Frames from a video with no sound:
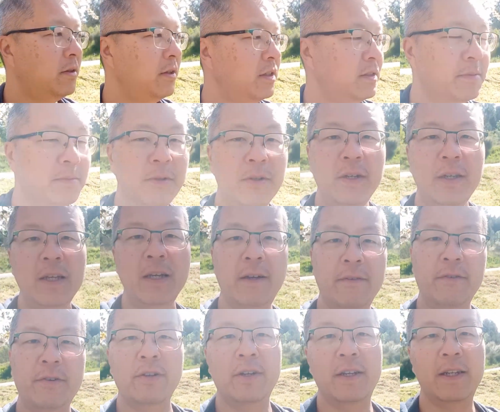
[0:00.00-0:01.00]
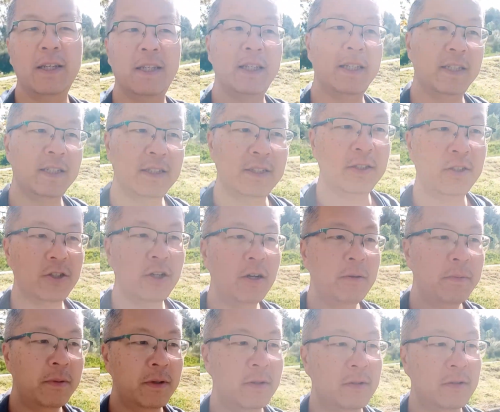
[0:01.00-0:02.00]
This morning I've got an easy
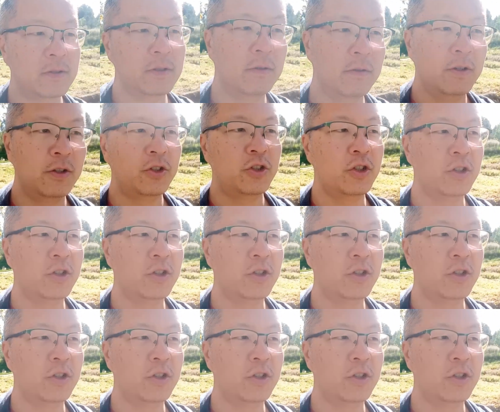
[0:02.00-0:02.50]
job, so it